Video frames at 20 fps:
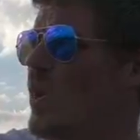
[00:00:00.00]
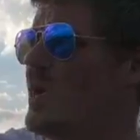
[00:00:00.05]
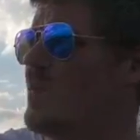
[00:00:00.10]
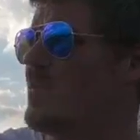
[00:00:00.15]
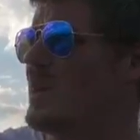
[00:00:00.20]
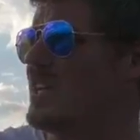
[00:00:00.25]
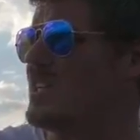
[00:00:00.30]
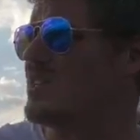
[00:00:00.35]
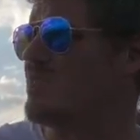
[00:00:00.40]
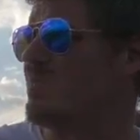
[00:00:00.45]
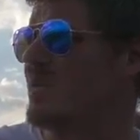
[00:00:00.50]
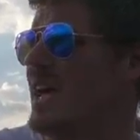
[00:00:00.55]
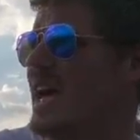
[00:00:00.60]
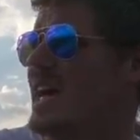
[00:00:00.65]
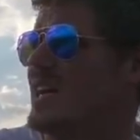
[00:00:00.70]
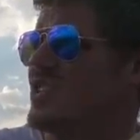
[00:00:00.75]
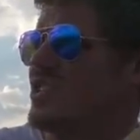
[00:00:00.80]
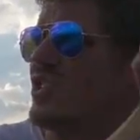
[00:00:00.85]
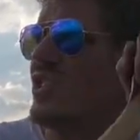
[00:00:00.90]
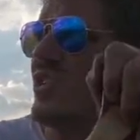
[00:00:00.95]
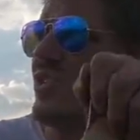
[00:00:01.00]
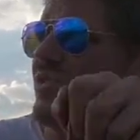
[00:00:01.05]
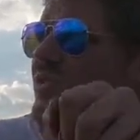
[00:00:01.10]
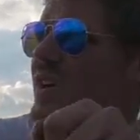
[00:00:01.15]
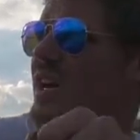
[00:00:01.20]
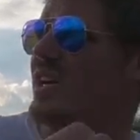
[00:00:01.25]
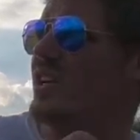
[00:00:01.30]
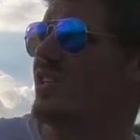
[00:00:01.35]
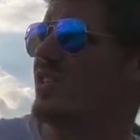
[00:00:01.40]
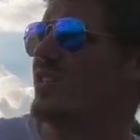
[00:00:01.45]
one big splash
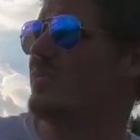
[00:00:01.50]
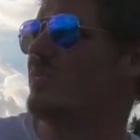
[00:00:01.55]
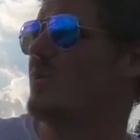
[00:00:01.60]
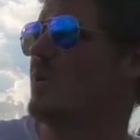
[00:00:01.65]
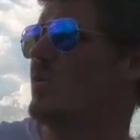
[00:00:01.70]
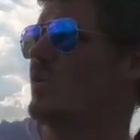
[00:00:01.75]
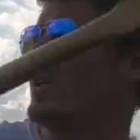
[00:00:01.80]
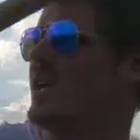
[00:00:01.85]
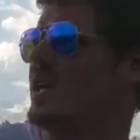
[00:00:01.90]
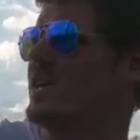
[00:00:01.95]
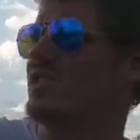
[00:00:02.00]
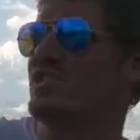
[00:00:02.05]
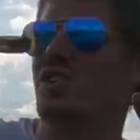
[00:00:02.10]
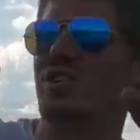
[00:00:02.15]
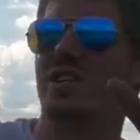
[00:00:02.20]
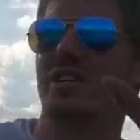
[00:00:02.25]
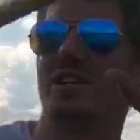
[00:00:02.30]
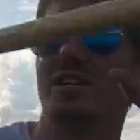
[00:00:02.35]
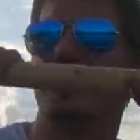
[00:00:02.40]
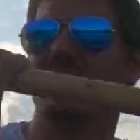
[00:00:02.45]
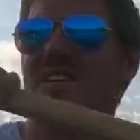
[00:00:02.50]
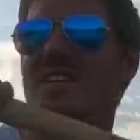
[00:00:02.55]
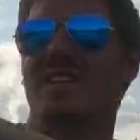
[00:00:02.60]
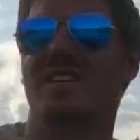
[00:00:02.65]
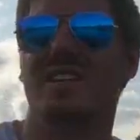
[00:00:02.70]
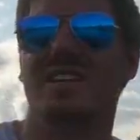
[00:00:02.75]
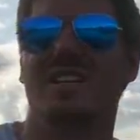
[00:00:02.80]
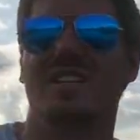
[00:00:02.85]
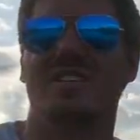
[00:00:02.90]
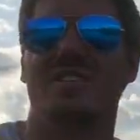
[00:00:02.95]
right near the boat launch,
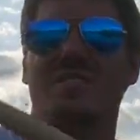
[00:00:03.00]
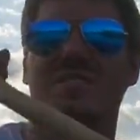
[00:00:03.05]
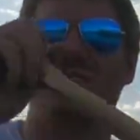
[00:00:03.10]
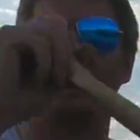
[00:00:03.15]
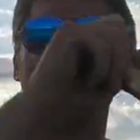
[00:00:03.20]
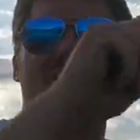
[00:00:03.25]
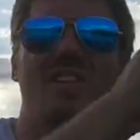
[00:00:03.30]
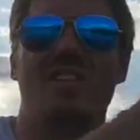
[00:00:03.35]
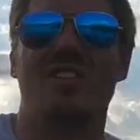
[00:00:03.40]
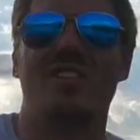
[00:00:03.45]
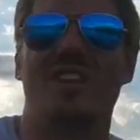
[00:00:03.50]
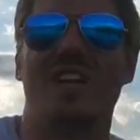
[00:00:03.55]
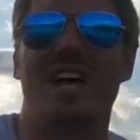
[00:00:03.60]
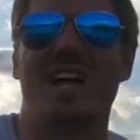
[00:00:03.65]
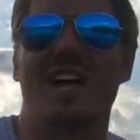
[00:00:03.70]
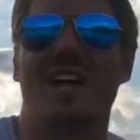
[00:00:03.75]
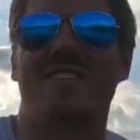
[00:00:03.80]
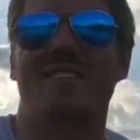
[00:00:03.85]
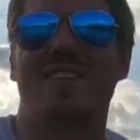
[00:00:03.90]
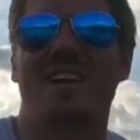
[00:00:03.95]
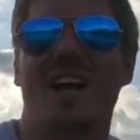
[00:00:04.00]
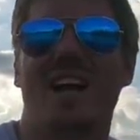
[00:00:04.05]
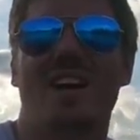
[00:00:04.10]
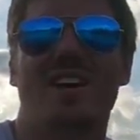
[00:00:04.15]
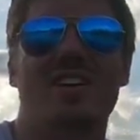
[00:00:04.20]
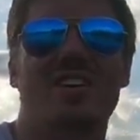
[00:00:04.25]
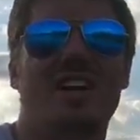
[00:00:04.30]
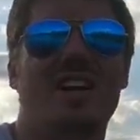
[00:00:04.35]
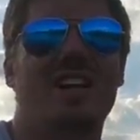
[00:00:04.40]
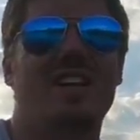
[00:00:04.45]
but other than that I have not
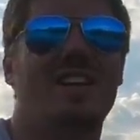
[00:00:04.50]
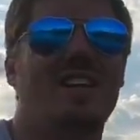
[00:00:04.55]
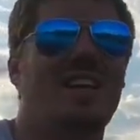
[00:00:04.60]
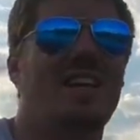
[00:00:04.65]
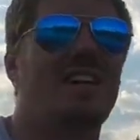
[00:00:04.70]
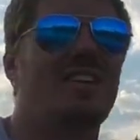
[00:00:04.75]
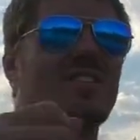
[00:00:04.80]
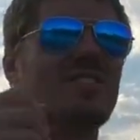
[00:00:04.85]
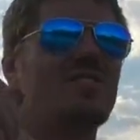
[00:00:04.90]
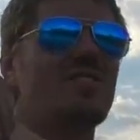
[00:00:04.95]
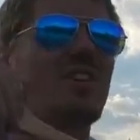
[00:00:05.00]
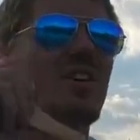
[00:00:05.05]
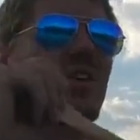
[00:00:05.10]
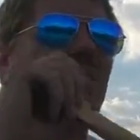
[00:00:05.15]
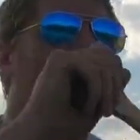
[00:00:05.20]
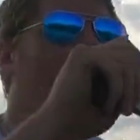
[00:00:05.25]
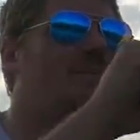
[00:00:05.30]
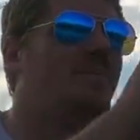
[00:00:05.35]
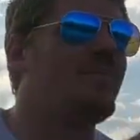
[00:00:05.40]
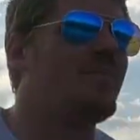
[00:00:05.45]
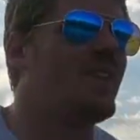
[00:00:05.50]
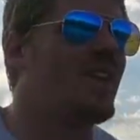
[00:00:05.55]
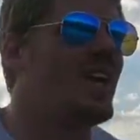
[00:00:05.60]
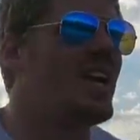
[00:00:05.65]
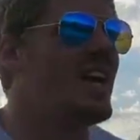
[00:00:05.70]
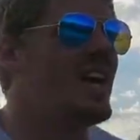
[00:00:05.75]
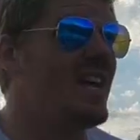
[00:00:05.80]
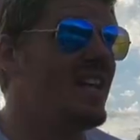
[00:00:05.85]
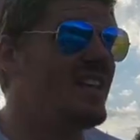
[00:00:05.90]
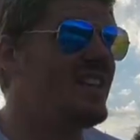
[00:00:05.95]
heard anything else. So
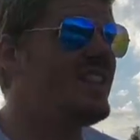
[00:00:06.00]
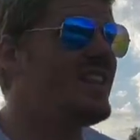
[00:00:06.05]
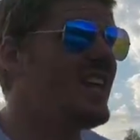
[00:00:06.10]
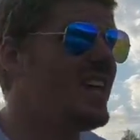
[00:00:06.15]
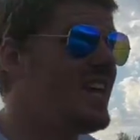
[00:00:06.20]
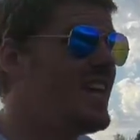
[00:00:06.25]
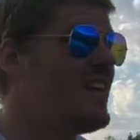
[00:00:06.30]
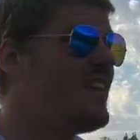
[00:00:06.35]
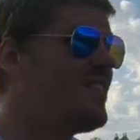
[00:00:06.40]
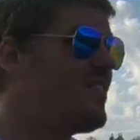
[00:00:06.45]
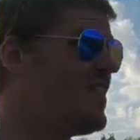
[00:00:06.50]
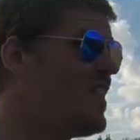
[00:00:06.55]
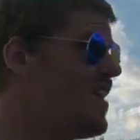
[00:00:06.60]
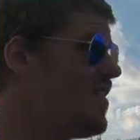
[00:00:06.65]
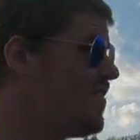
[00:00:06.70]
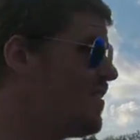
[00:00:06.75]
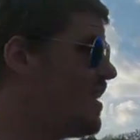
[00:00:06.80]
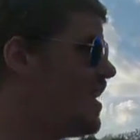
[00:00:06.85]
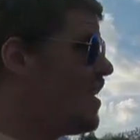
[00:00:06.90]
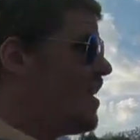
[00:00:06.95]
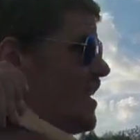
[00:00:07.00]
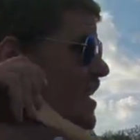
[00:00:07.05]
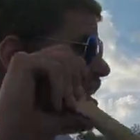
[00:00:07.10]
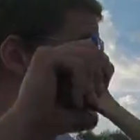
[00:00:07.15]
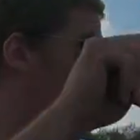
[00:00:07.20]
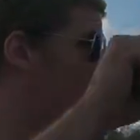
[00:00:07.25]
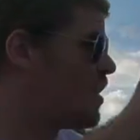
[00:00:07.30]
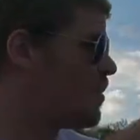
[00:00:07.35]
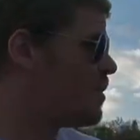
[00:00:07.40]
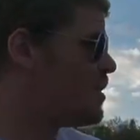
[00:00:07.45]
if they're in
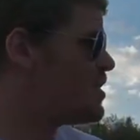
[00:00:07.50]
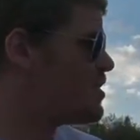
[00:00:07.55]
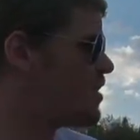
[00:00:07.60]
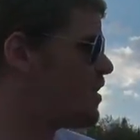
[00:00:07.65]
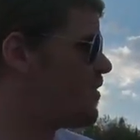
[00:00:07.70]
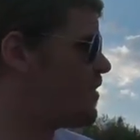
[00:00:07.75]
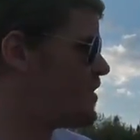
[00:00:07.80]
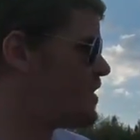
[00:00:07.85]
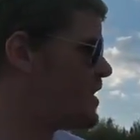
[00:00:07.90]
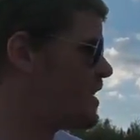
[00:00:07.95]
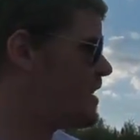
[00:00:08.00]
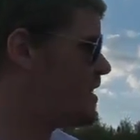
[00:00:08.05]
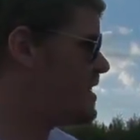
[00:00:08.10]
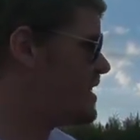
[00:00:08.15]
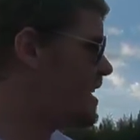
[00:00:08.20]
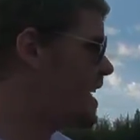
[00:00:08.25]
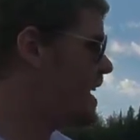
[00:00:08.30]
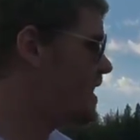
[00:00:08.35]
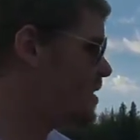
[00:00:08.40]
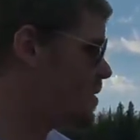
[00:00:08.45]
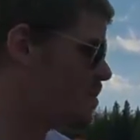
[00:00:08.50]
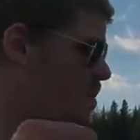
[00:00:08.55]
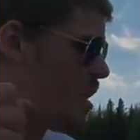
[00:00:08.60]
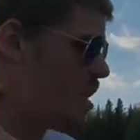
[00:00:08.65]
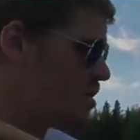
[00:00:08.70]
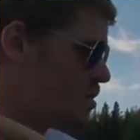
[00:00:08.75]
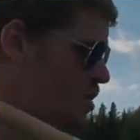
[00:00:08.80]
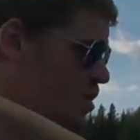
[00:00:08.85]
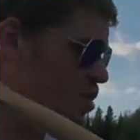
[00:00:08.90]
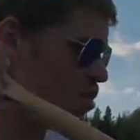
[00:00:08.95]
here, they'll be surfacing tonight. The
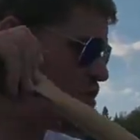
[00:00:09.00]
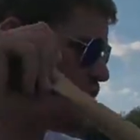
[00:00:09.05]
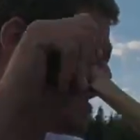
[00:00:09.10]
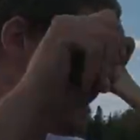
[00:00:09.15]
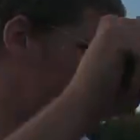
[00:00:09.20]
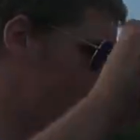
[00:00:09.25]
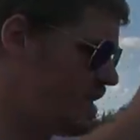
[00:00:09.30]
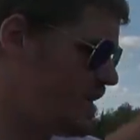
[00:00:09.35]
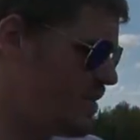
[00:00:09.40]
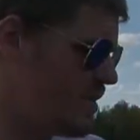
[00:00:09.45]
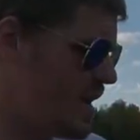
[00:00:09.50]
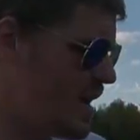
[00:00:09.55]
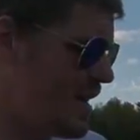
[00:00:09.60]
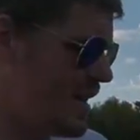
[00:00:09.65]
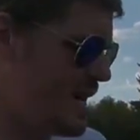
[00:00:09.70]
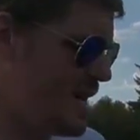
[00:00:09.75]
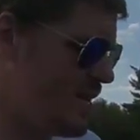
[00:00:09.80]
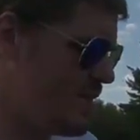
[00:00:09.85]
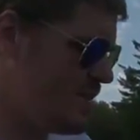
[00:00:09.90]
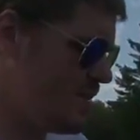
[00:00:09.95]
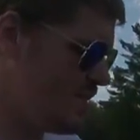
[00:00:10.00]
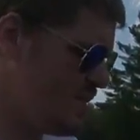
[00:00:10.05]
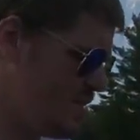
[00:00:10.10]
bugs are crazy right now.